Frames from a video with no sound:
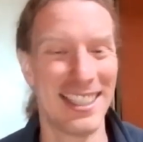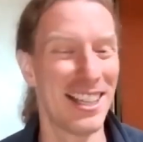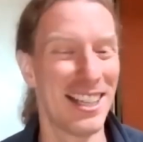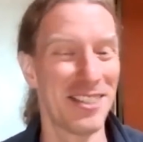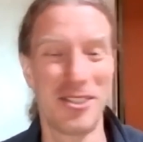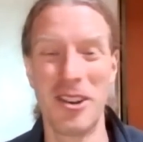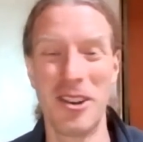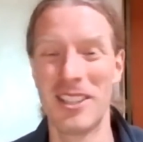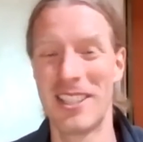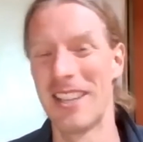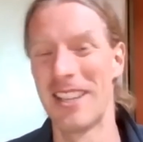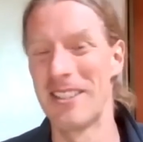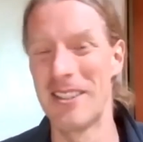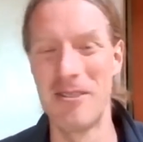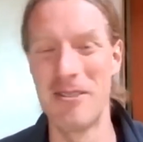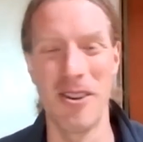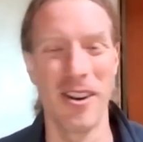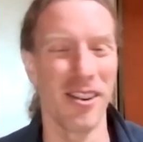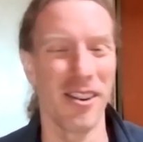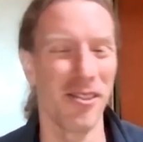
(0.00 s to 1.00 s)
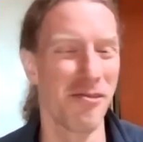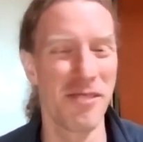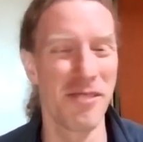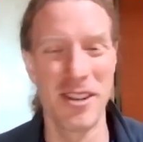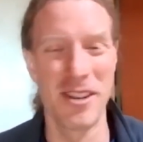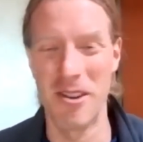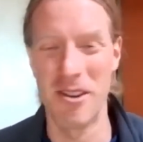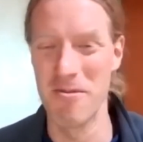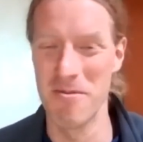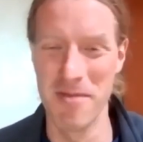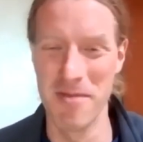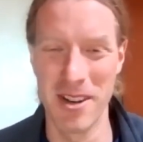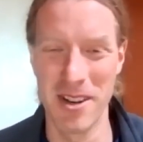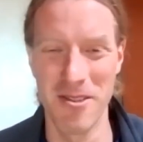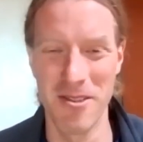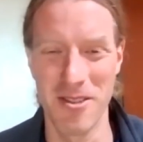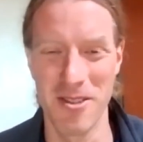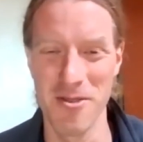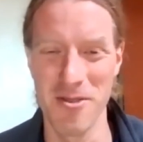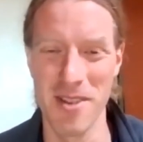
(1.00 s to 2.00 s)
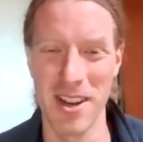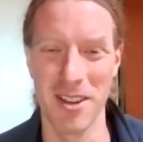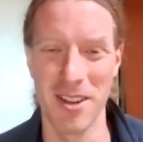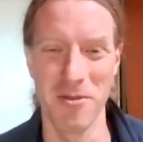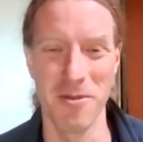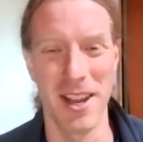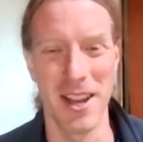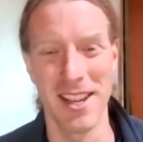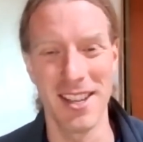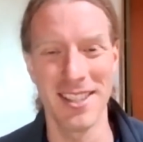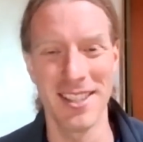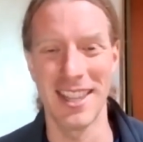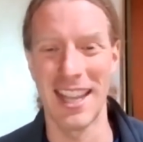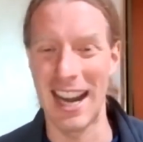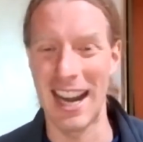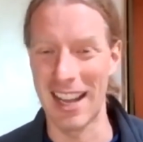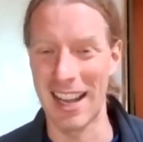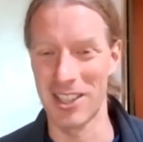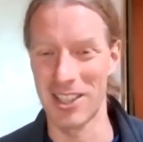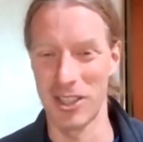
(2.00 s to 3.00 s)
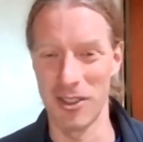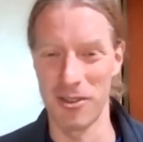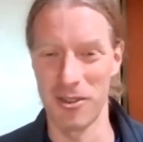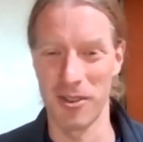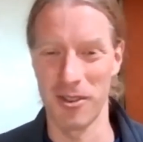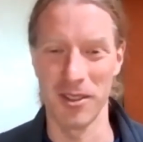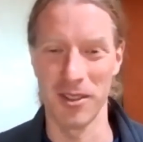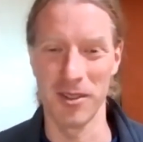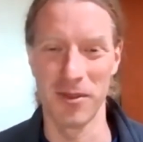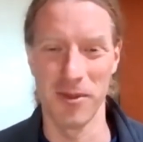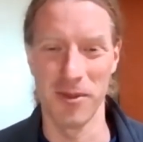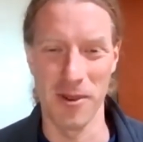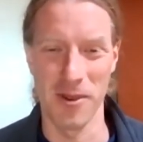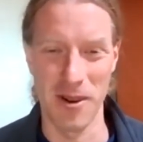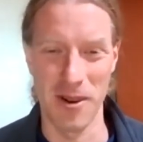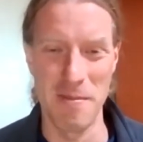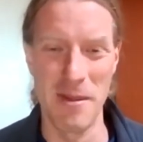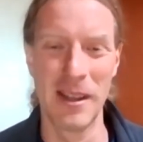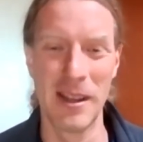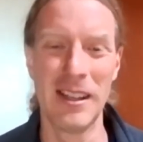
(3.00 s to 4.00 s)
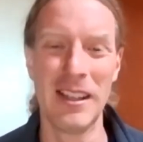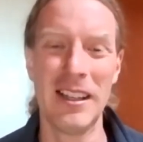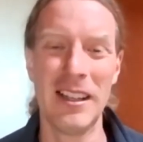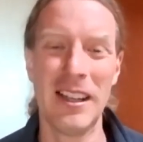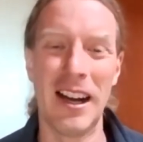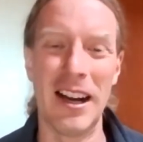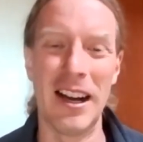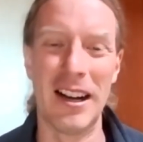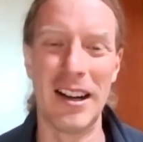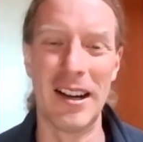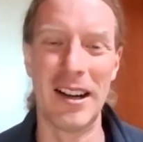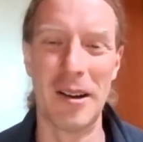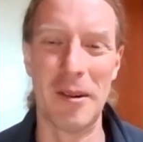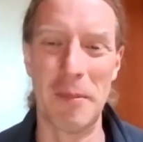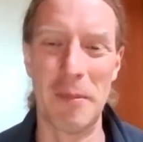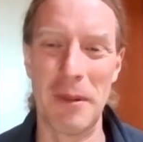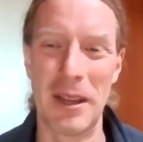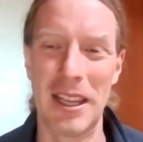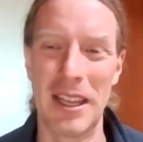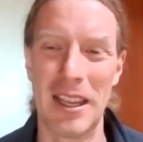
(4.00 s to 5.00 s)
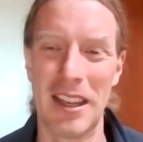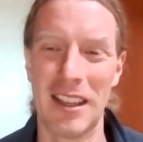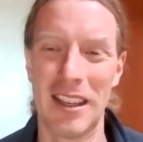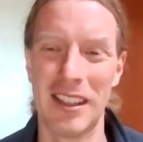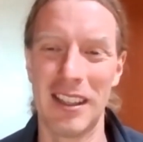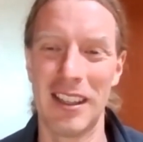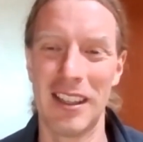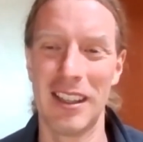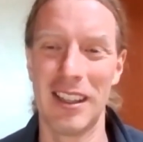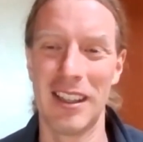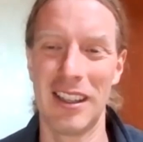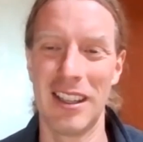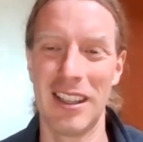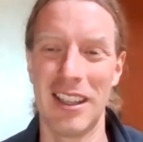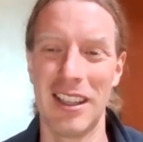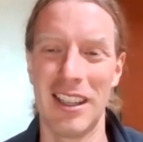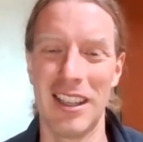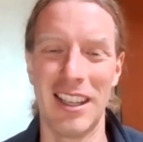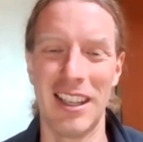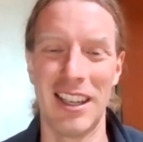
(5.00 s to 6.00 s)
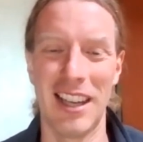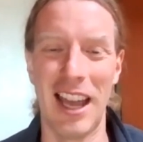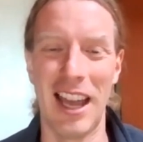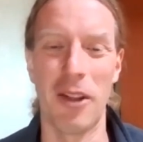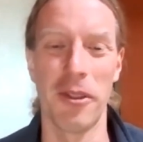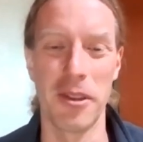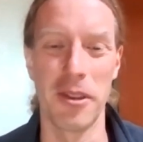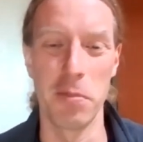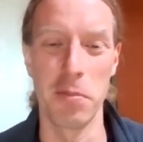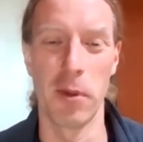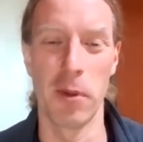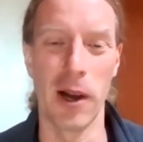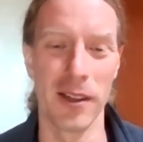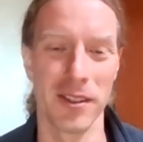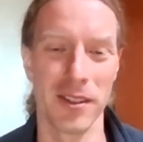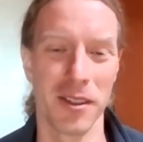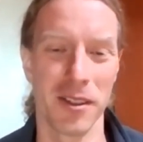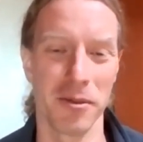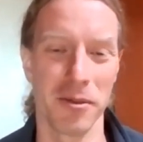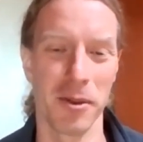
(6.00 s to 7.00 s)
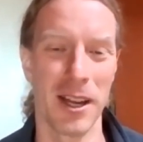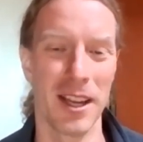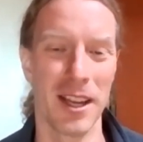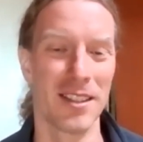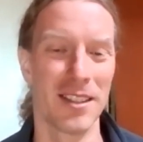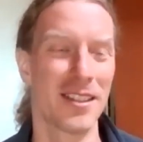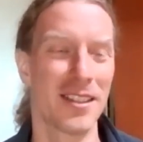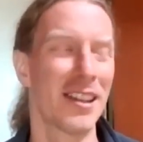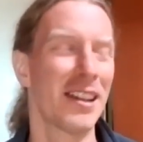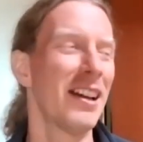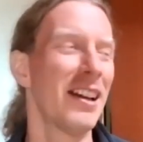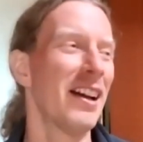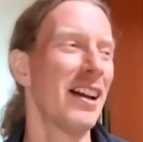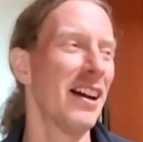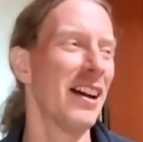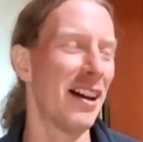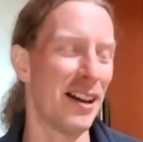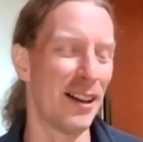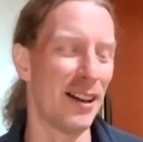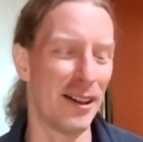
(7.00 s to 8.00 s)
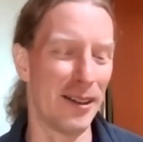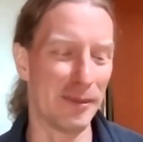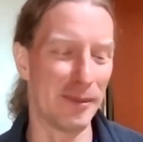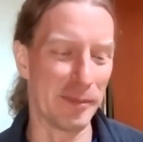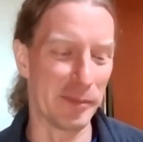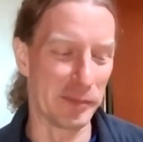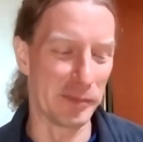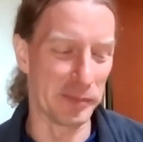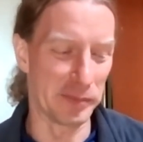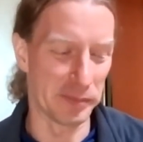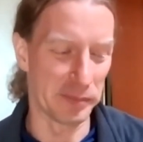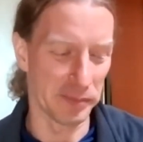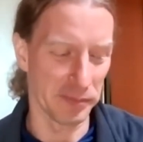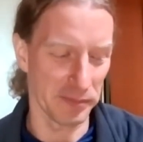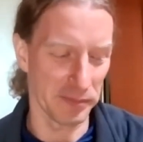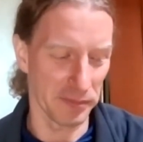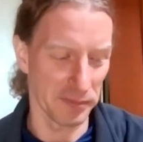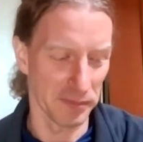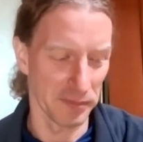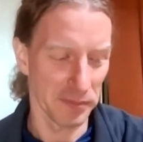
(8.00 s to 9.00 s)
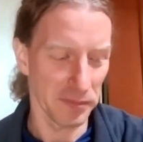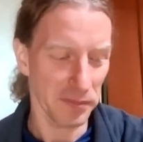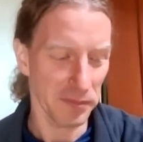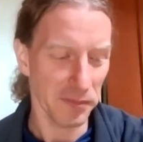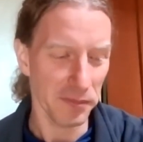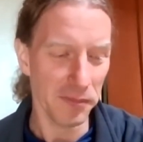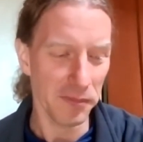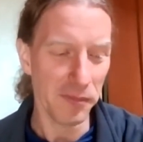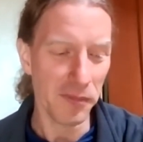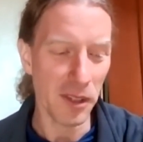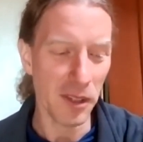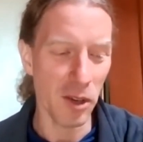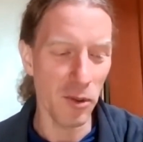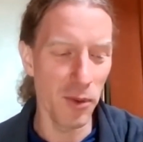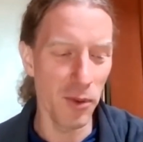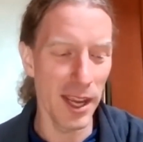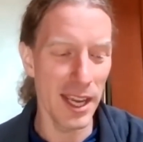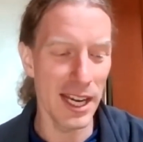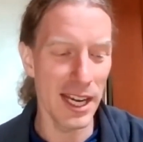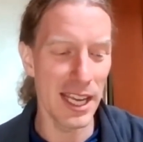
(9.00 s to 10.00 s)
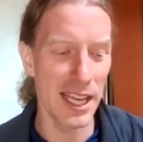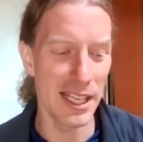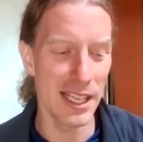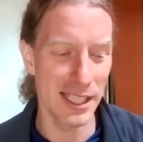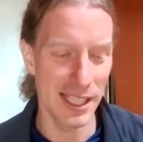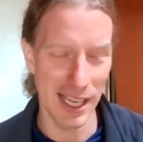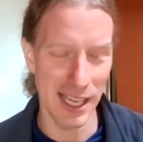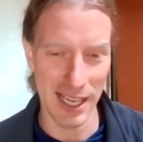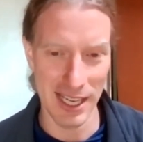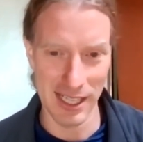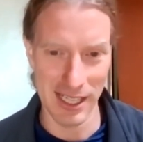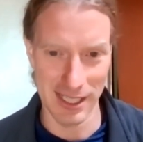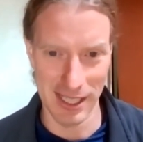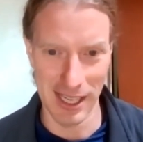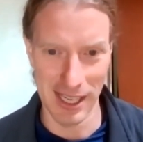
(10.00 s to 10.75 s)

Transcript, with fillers: doesn't doesn't work, or we don't we don't do it in ways that actually transform um, in, in healthy, positive ways. Um, right? It takes